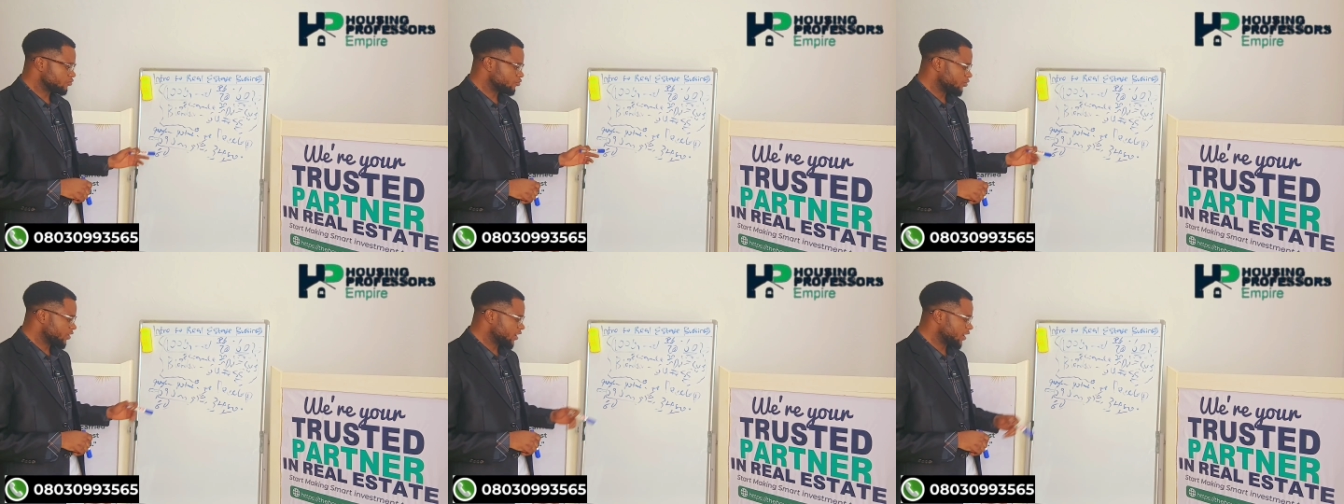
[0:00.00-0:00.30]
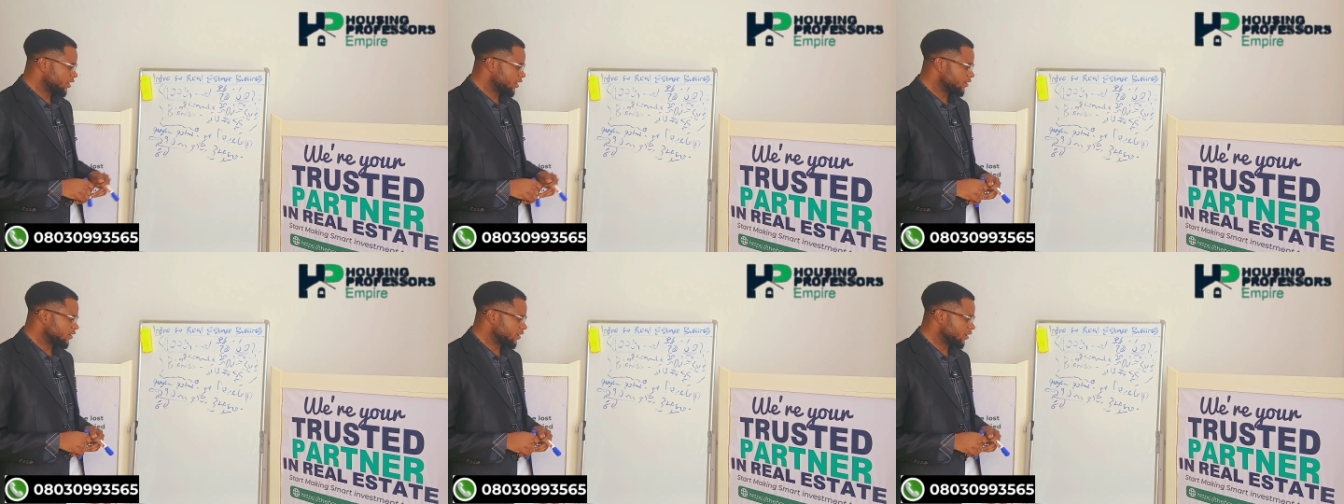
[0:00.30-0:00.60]

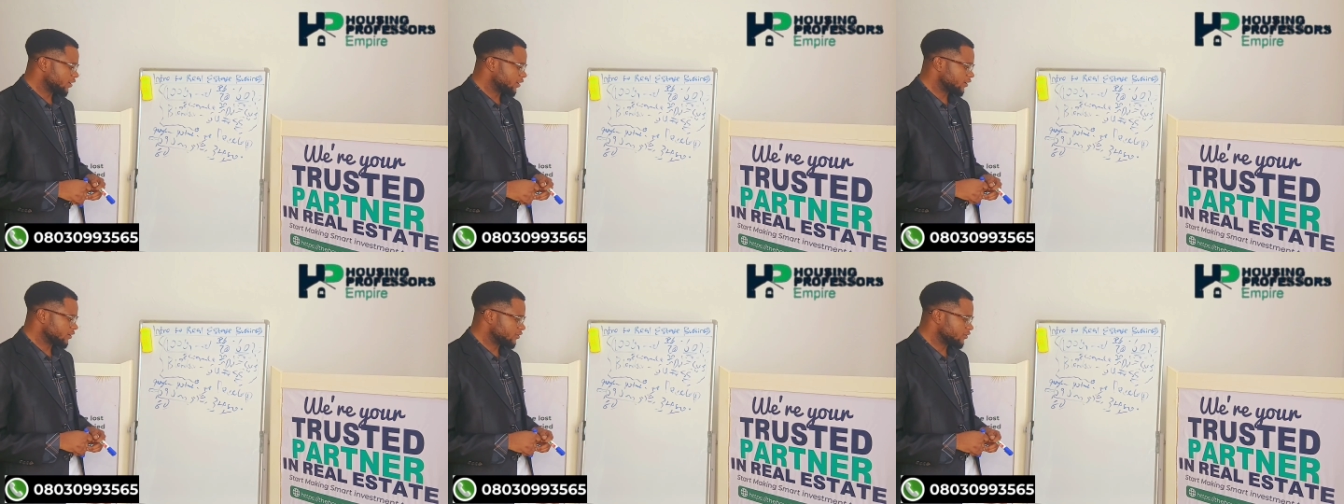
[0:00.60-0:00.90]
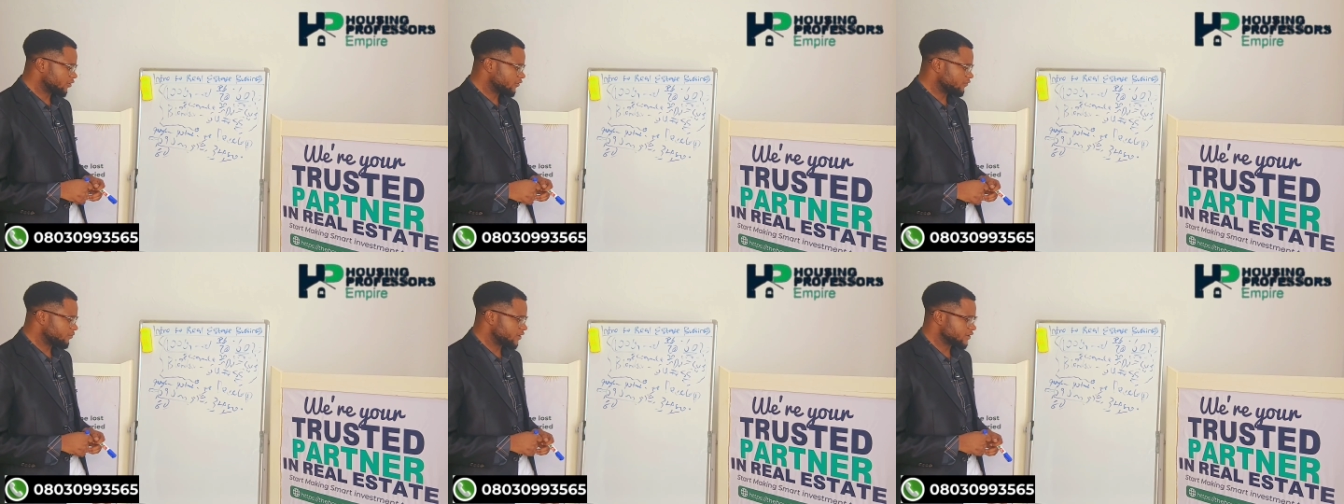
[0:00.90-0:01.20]
where the
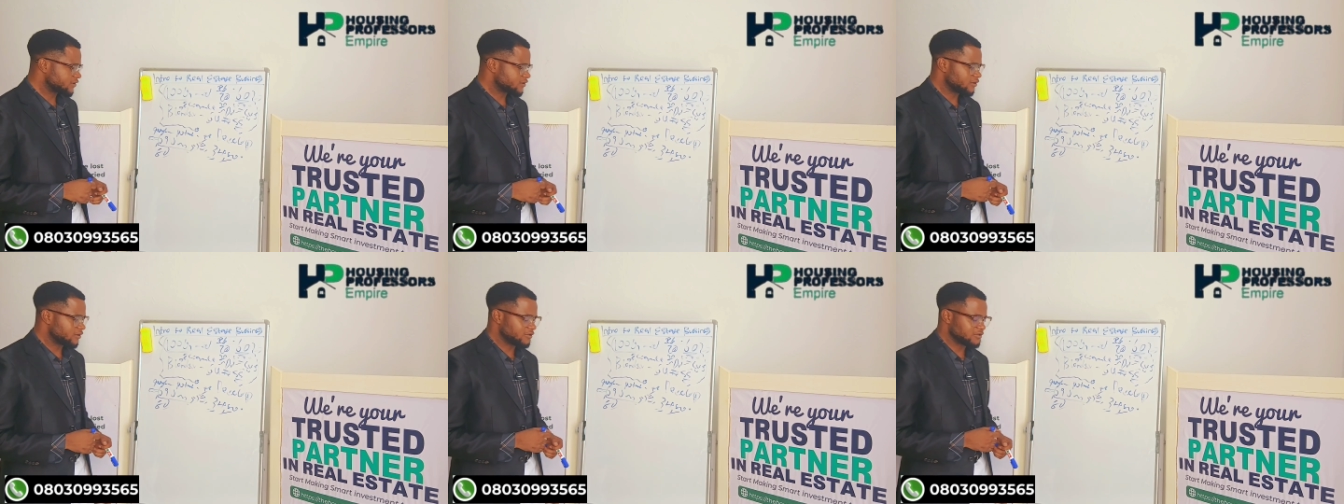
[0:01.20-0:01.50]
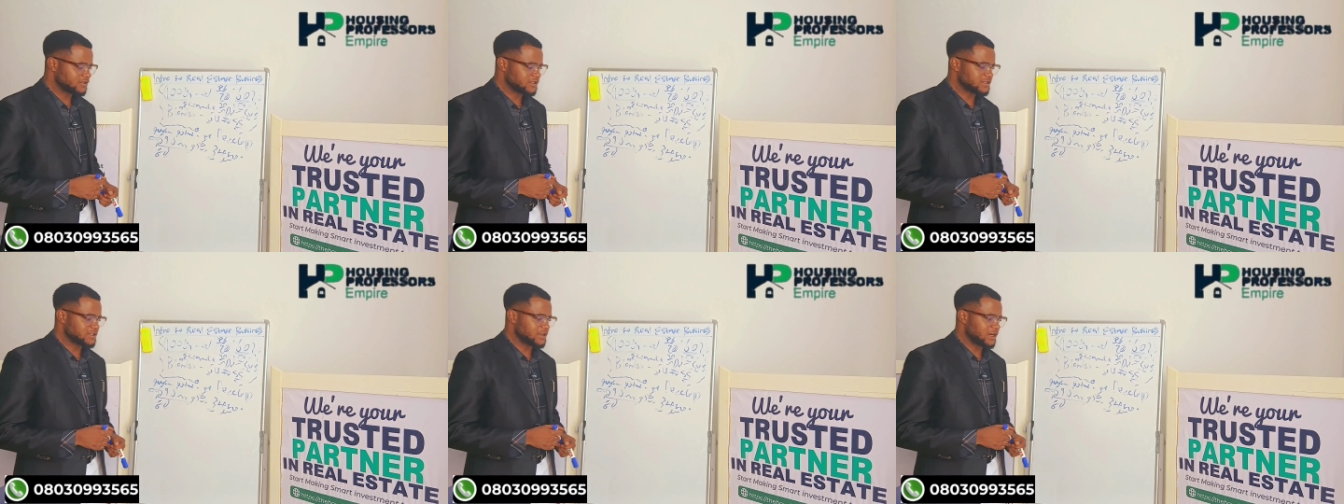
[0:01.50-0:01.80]
government
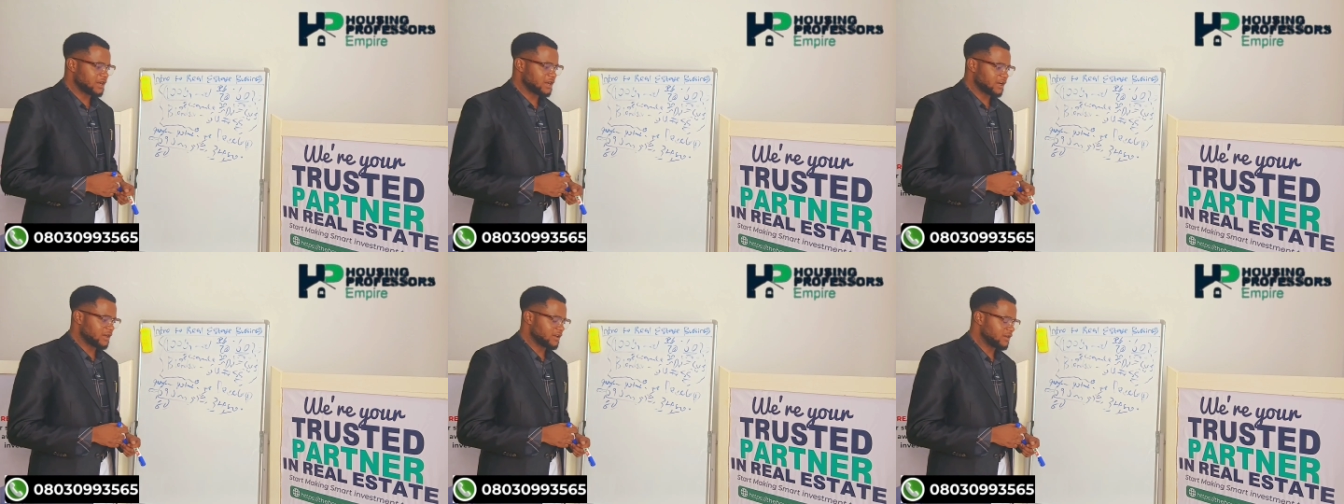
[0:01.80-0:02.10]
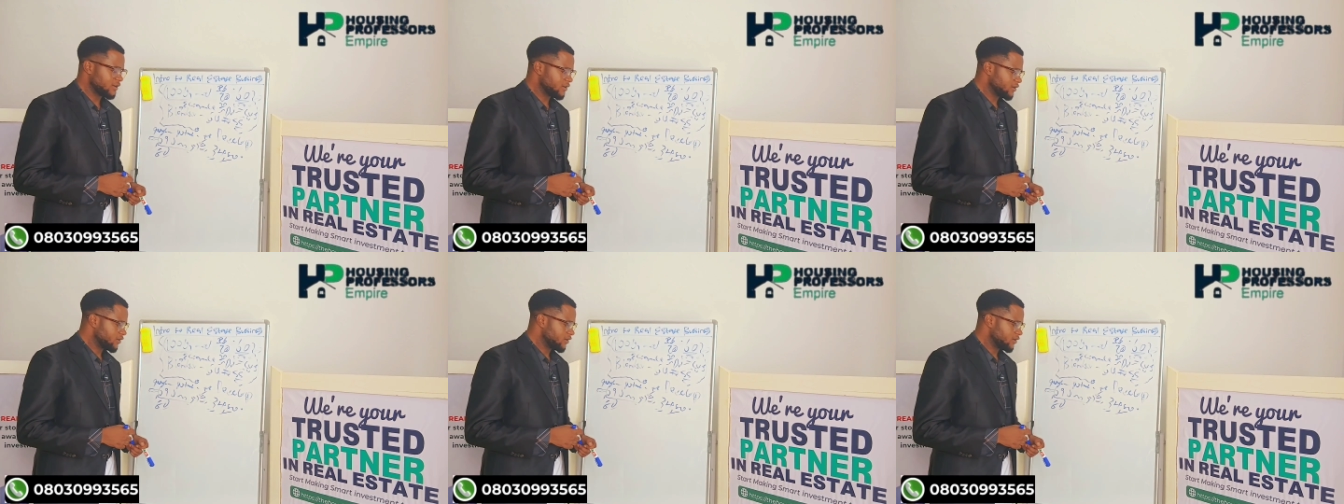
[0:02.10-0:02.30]
lodges are.